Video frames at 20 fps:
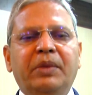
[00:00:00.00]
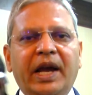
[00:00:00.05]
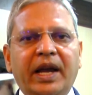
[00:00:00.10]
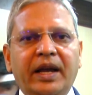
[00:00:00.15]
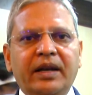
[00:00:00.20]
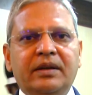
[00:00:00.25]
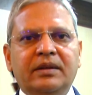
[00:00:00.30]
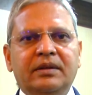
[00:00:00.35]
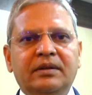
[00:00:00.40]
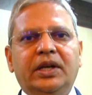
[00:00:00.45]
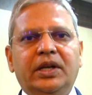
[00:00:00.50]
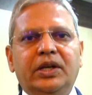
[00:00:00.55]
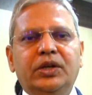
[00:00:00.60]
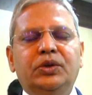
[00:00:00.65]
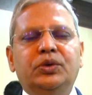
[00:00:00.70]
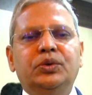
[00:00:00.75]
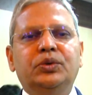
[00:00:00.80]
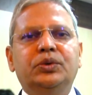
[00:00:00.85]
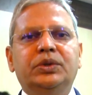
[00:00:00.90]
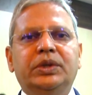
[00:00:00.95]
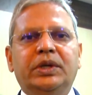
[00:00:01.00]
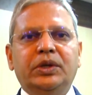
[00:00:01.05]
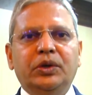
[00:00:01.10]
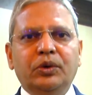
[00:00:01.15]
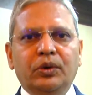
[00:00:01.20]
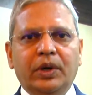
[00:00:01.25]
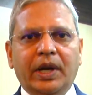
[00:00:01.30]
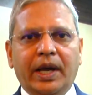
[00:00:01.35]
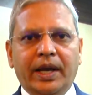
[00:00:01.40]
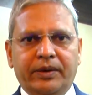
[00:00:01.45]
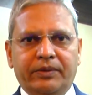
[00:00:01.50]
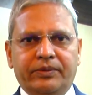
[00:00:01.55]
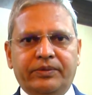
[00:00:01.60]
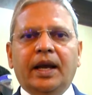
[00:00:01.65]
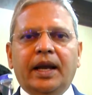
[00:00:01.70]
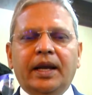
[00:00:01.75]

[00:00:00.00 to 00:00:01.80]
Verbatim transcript: back into the new life.